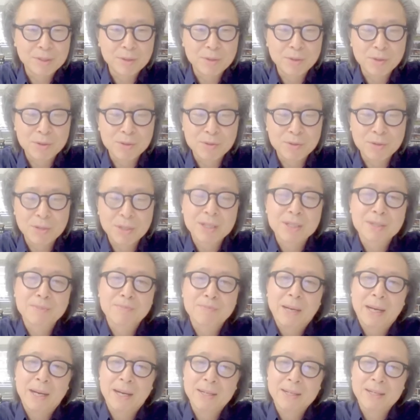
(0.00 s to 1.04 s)
restricted
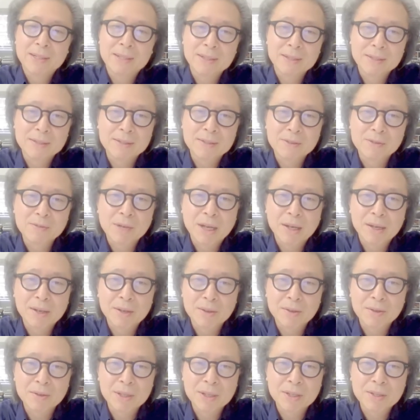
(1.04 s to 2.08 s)
by the
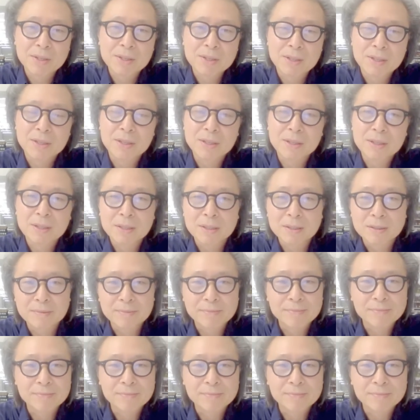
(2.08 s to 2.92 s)
regulation,